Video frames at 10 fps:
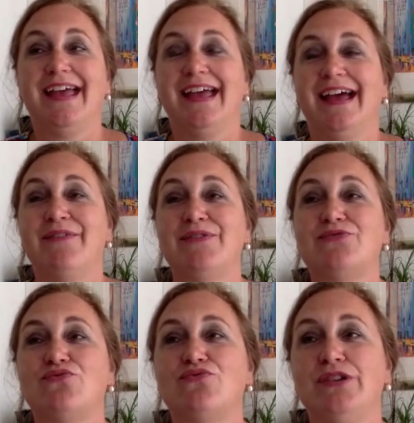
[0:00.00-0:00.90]
It
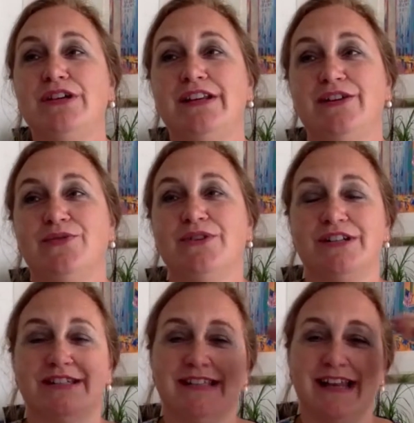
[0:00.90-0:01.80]
was really
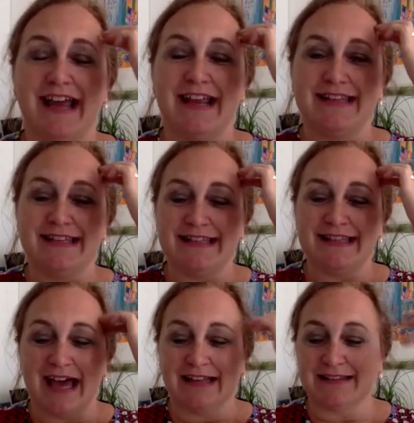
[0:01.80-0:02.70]
gorgeous, and I did
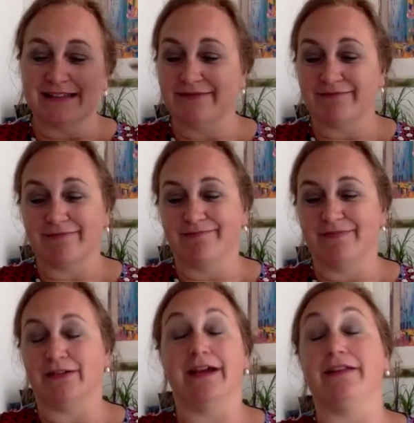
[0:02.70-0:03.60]
that.
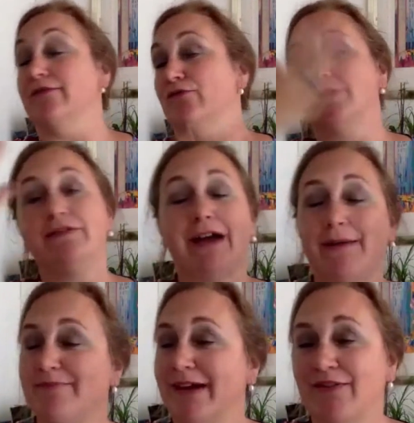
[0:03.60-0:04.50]
So I
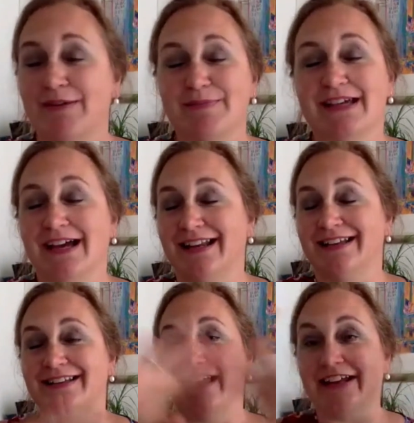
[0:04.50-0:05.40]
revamped my website,
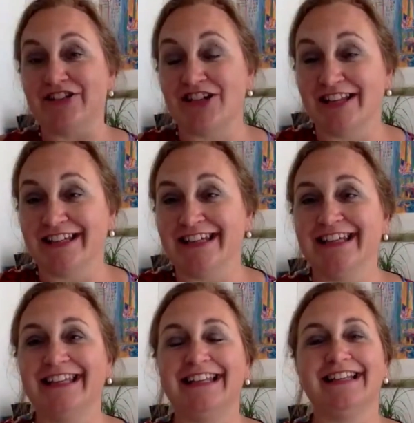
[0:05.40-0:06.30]
Angelic
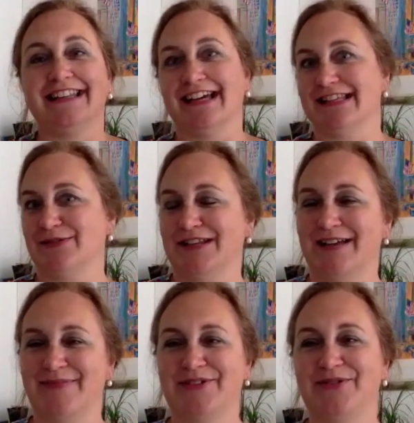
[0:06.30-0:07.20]
Healing. That's what
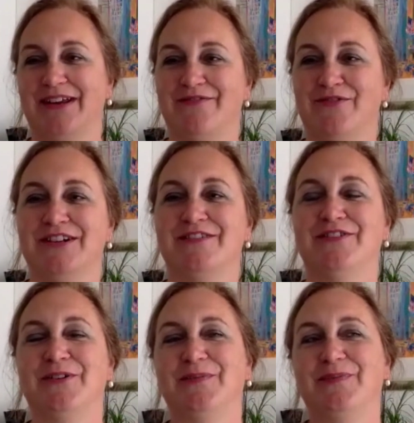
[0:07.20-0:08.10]
I'm doing.
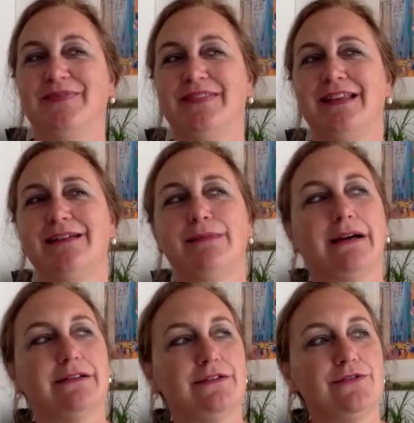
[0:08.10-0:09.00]
Wonderful. Then
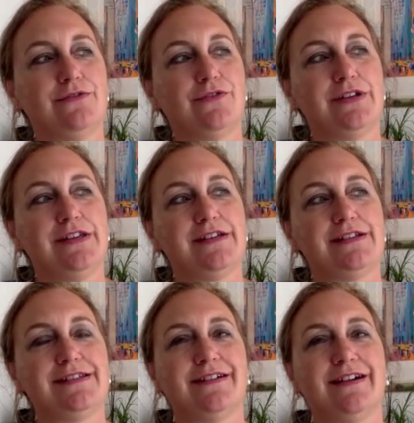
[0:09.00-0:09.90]
about 2-3
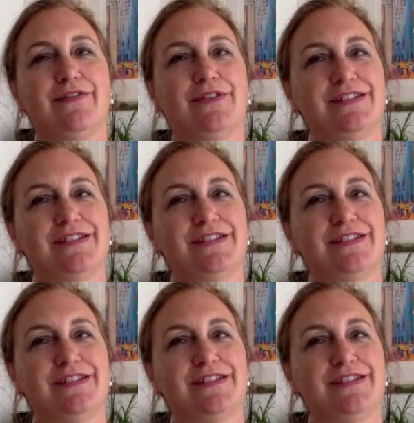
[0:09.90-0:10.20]
years ago, I thought,